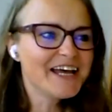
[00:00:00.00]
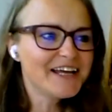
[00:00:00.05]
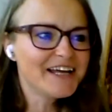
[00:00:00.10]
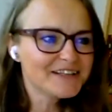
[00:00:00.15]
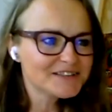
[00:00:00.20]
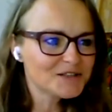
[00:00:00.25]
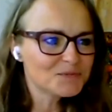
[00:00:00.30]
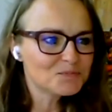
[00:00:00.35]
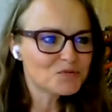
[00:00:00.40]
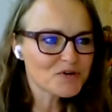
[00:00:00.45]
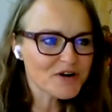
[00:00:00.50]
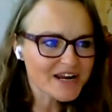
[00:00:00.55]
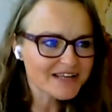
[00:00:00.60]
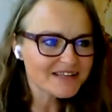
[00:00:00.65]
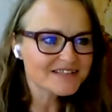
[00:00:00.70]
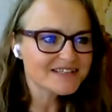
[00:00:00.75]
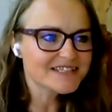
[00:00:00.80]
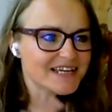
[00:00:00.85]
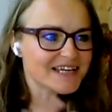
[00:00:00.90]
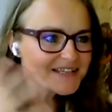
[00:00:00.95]
And the
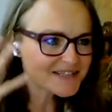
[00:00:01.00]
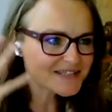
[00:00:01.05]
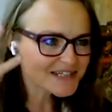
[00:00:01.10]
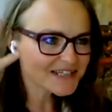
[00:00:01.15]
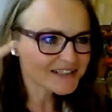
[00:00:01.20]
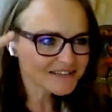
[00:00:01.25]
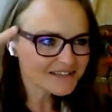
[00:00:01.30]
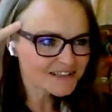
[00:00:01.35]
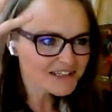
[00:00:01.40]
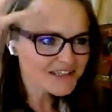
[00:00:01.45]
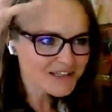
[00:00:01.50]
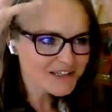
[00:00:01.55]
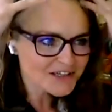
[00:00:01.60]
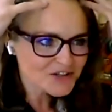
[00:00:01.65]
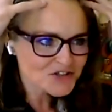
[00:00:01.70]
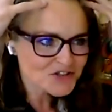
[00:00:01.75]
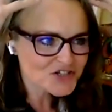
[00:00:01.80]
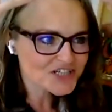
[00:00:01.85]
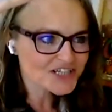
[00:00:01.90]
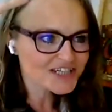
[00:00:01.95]
brain sensing, the
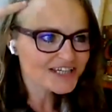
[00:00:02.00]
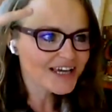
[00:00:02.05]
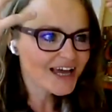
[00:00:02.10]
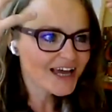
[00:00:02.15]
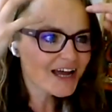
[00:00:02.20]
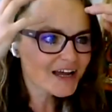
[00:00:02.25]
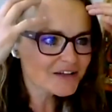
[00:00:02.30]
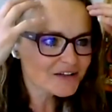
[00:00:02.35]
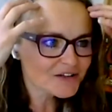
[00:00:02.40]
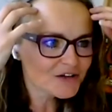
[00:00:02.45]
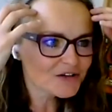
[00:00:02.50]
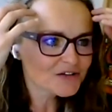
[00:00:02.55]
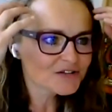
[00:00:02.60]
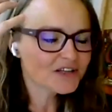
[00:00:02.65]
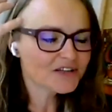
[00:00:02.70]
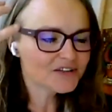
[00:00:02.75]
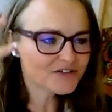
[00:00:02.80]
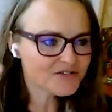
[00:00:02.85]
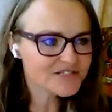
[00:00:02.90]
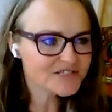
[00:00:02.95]
EEG, I
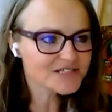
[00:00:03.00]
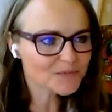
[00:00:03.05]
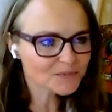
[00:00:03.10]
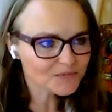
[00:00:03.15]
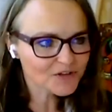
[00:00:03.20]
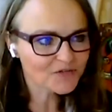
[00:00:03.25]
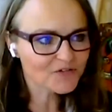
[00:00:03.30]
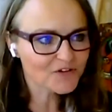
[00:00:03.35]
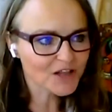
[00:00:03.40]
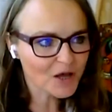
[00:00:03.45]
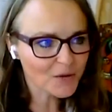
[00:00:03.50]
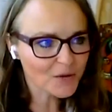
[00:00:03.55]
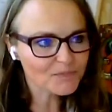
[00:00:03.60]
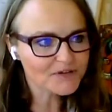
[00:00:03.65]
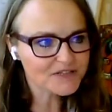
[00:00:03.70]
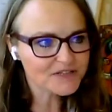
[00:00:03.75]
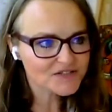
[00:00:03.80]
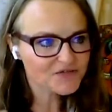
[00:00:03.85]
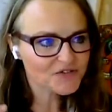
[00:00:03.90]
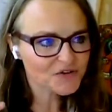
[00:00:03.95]
know that there are some
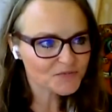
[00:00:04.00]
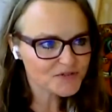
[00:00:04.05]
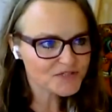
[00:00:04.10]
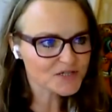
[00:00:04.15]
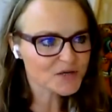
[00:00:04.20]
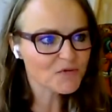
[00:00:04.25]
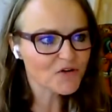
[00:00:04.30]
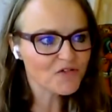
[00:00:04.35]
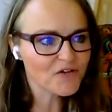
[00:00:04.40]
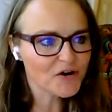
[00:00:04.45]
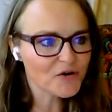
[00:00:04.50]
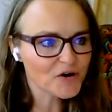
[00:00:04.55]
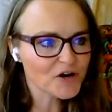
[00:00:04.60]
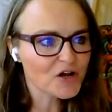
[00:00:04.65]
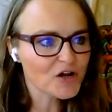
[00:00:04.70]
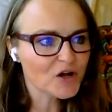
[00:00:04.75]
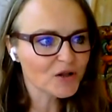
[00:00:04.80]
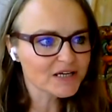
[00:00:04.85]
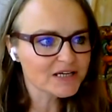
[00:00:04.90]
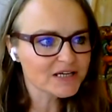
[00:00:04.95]
developments from some of
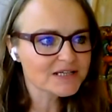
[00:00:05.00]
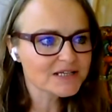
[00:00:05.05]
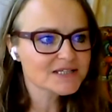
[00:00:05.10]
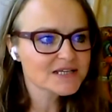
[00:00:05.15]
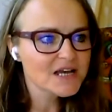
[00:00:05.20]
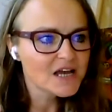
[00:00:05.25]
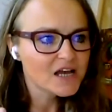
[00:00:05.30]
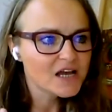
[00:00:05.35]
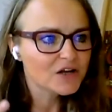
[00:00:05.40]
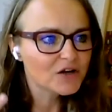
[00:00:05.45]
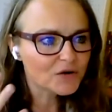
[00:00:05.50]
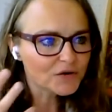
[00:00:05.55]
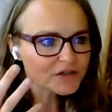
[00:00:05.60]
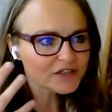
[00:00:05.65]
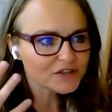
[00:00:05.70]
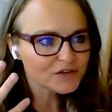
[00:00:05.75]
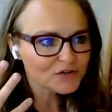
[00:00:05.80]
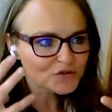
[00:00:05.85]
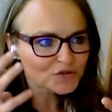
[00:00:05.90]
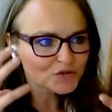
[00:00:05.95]
our colleagues
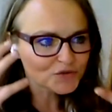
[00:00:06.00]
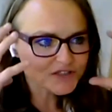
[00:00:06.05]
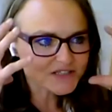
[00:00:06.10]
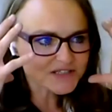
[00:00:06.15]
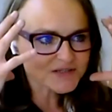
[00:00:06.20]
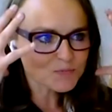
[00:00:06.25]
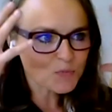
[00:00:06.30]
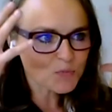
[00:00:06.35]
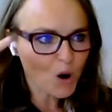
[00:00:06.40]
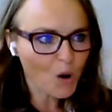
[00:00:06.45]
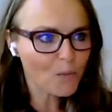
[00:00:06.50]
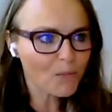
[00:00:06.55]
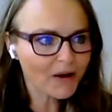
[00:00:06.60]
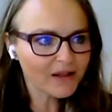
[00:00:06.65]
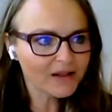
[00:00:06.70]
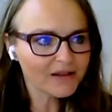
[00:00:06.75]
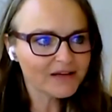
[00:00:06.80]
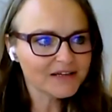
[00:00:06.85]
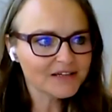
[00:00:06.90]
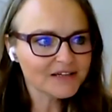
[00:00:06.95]
going into this
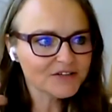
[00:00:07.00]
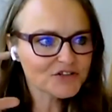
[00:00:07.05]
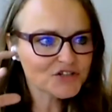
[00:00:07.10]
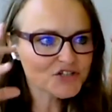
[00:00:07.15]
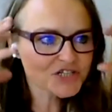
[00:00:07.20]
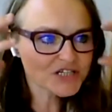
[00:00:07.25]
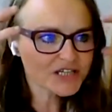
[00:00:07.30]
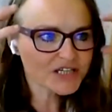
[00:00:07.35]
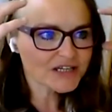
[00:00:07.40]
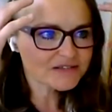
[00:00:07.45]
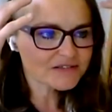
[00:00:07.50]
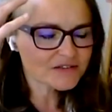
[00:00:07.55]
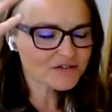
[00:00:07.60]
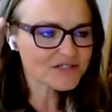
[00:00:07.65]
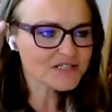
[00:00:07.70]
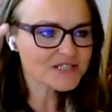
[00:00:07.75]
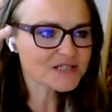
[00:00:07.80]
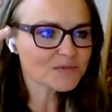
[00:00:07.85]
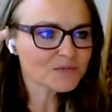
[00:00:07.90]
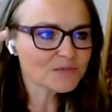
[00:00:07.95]
mobile EEG, and
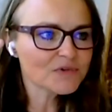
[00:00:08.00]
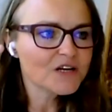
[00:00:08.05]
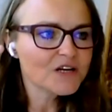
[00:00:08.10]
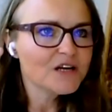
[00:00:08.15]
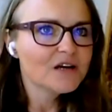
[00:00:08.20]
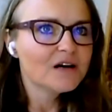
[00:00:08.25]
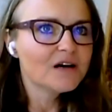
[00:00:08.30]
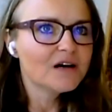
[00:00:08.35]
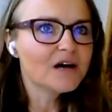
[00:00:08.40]
there is some